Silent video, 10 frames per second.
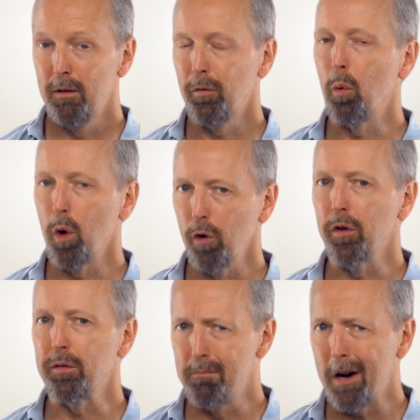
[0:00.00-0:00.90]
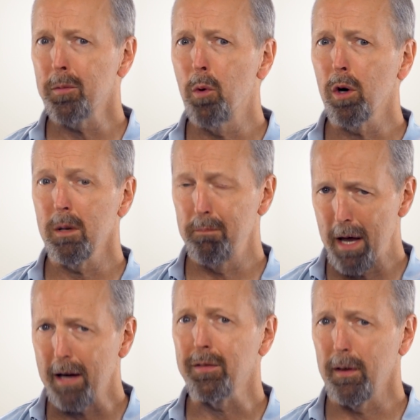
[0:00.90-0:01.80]
the world is much more
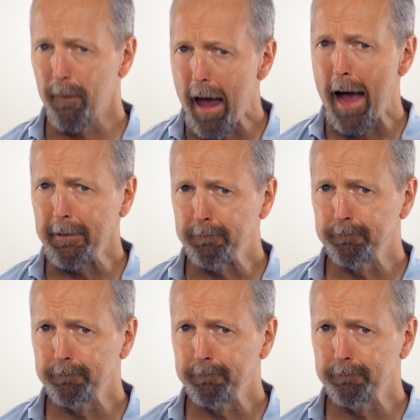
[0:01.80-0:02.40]
complex than that